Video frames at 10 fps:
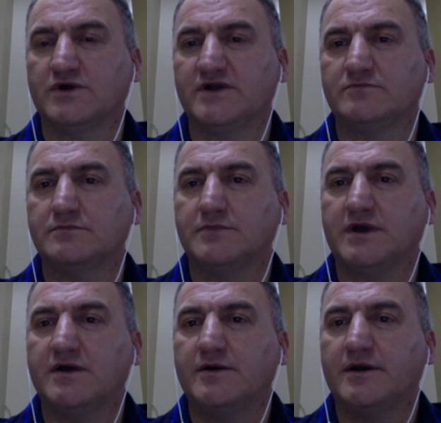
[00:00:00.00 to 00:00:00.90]
Well,
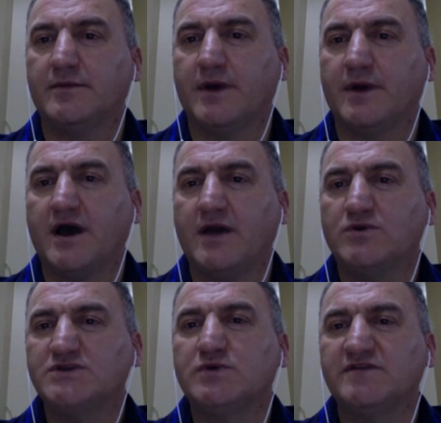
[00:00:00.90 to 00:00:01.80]

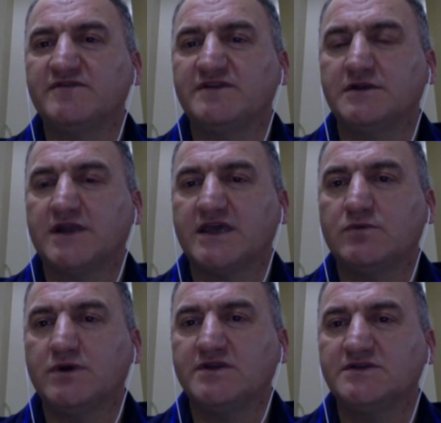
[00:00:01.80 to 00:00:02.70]
I was one of the
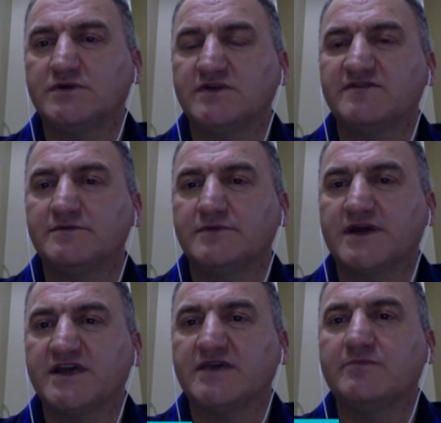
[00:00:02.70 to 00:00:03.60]
lucky ones, one of the
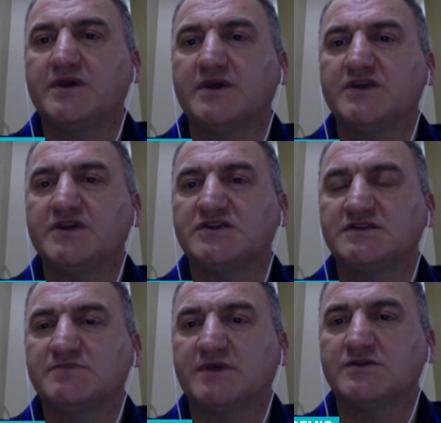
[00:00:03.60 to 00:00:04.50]
lucky
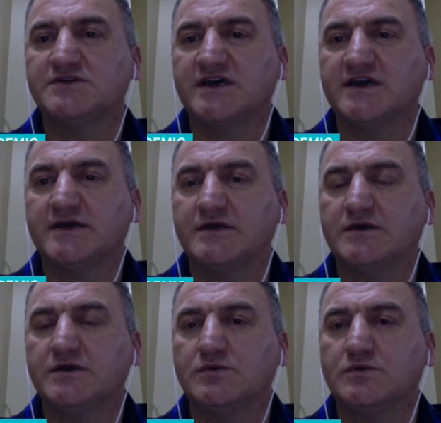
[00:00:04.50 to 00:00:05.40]
patients, because
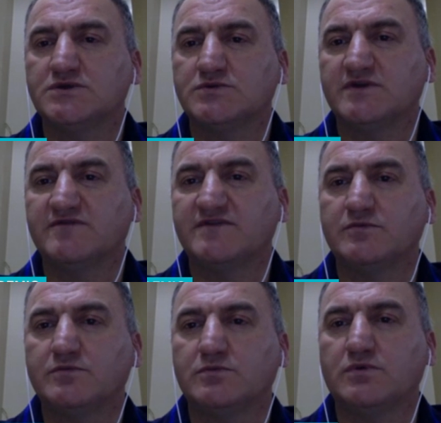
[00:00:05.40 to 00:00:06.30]
I was one
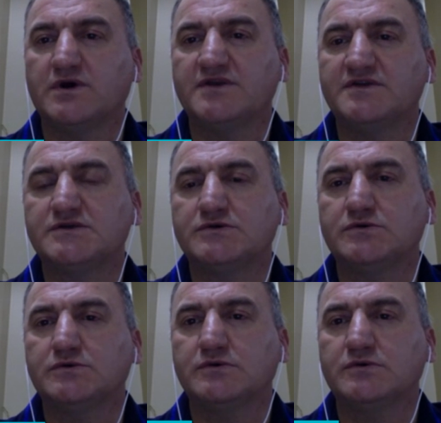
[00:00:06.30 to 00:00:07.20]
of the ones
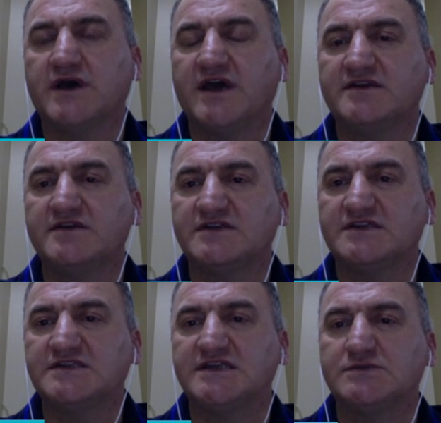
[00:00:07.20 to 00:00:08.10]
who had the
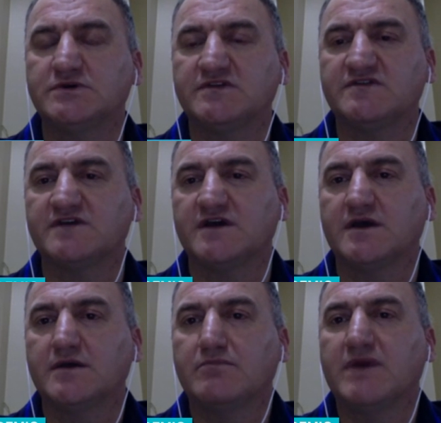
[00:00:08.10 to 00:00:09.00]
disease
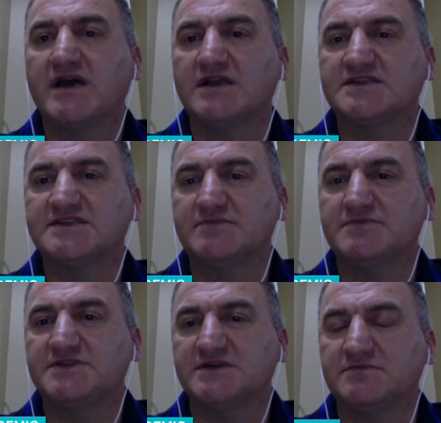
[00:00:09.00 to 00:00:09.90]
with mild
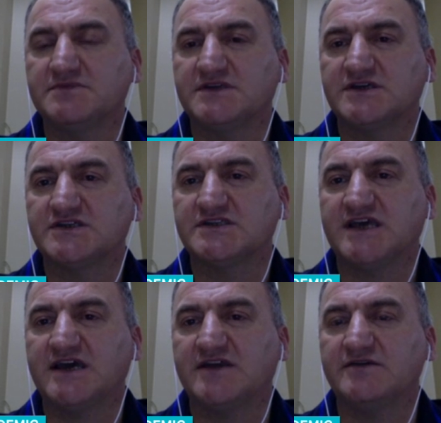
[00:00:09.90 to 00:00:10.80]
symptoms. I just
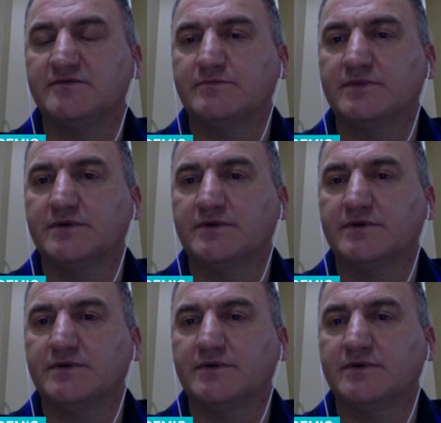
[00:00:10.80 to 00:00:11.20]
had